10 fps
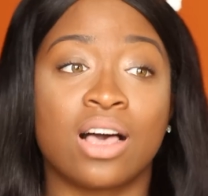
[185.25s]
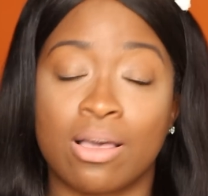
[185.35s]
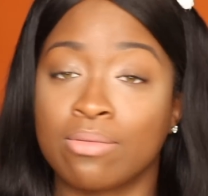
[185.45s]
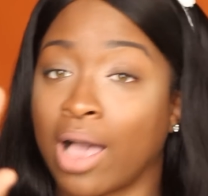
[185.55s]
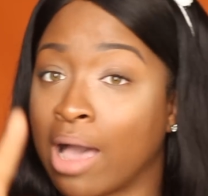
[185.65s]

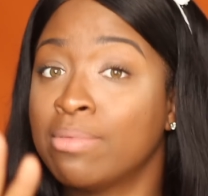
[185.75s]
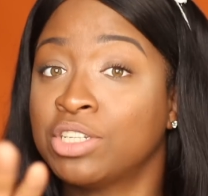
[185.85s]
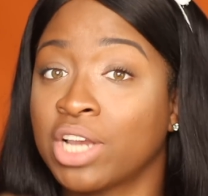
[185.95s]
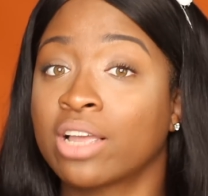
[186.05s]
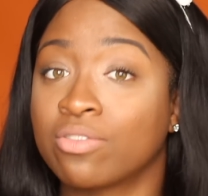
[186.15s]
I be
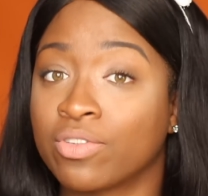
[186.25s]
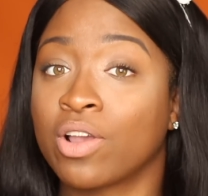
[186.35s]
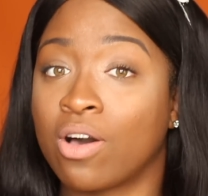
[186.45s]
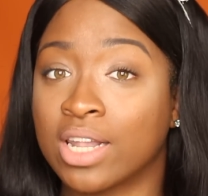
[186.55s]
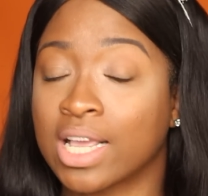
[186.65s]
checking for
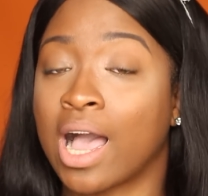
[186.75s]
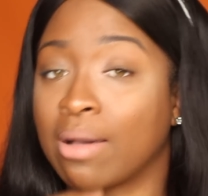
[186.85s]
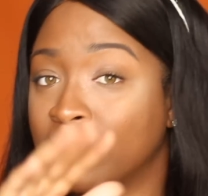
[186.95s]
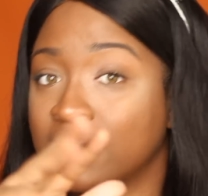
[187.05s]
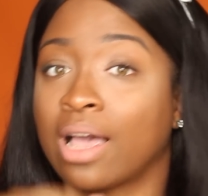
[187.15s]
y'all in the
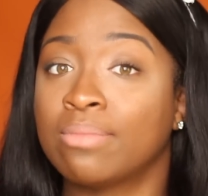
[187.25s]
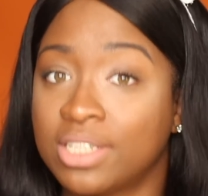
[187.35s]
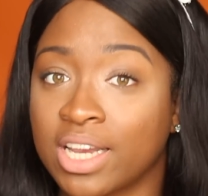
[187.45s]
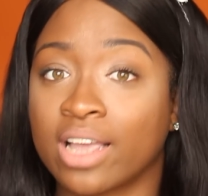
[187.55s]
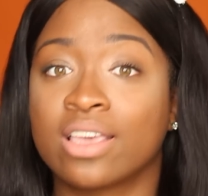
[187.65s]
comments. I be
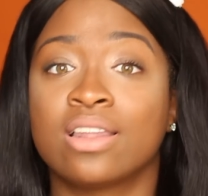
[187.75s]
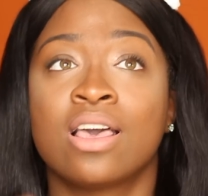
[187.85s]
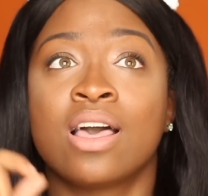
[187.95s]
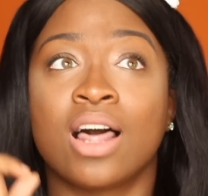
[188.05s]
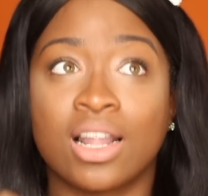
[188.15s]
checking.
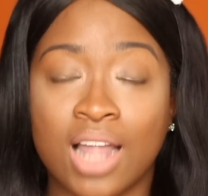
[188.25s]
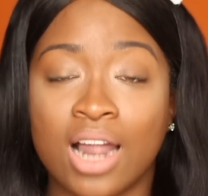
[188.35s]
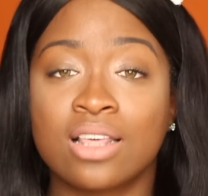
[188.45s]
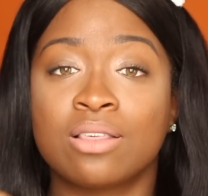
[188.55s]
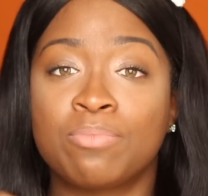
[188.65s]
A
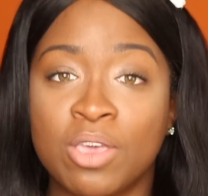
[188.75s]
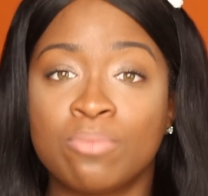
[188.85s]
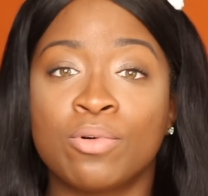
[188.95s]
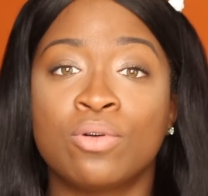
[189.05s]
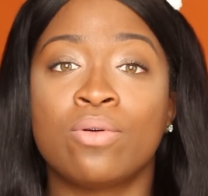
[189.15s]
lot of the
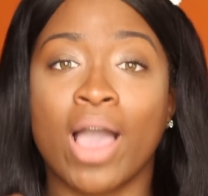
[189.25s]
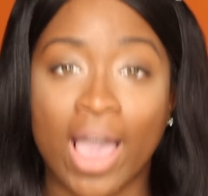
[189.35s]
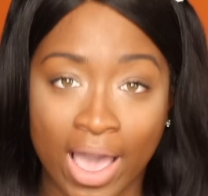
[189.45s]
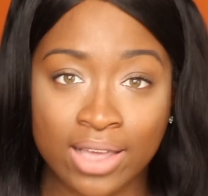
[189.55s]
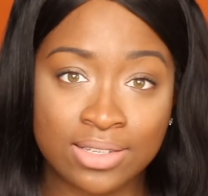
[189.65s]
people who
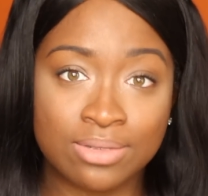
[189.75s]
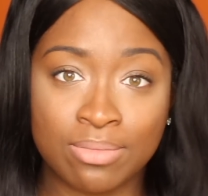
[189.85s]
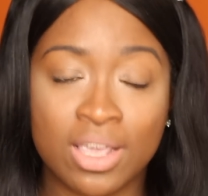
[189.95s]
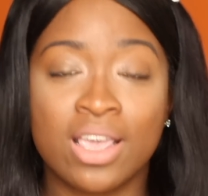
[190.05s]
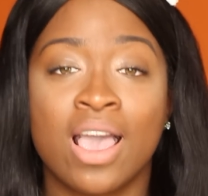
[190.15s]
ask
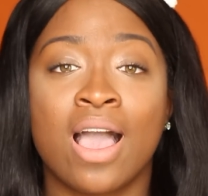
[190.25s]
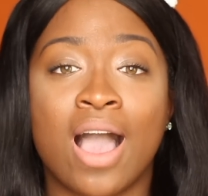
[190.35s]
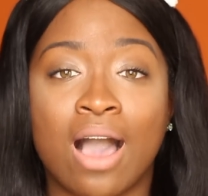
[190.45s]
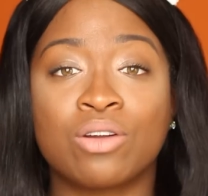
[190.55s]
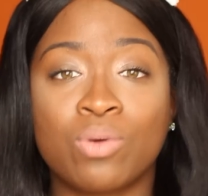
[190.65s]
me,
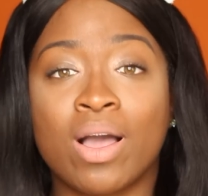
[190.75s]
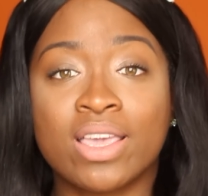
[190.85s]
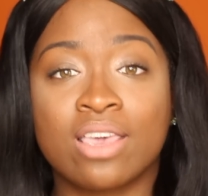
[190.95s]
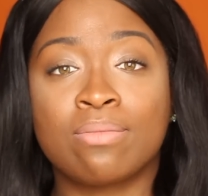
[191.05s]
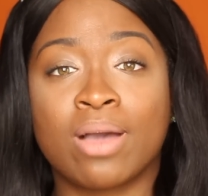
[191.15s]
how do I
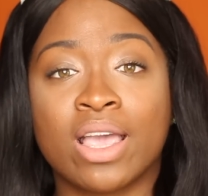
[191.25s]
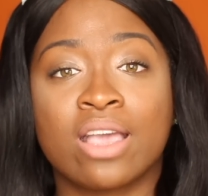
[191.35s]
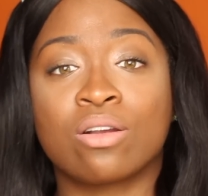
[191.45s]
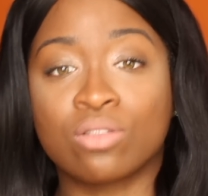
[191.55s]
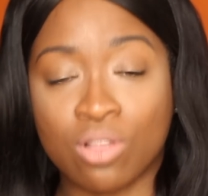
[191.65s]
get my
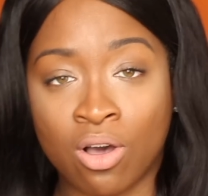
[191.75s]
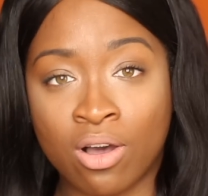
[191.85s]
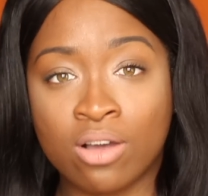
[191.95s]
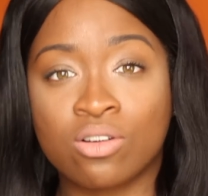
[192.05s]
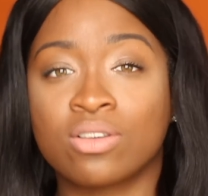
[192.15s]
hair
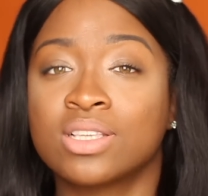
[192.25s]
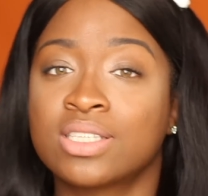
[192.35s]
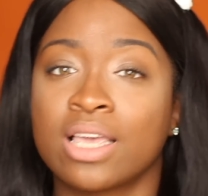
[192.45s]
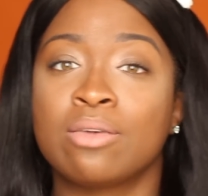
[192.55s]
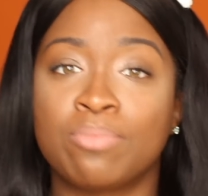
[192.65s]
long, are the
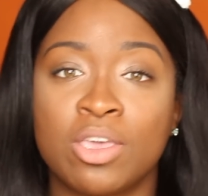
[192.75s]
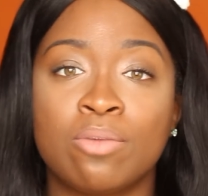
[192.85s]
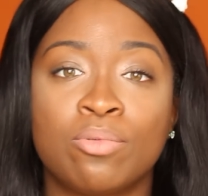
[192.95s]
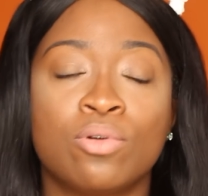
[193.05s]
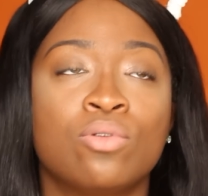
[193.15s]
same
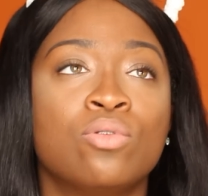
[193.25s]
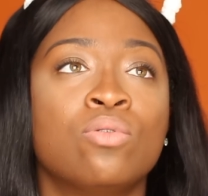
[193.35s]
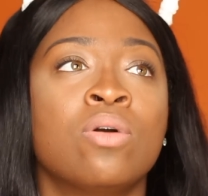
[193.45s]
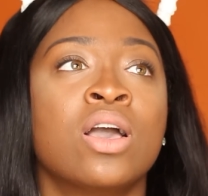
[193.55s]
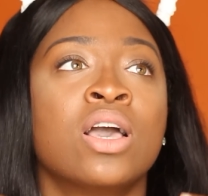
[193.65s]
people who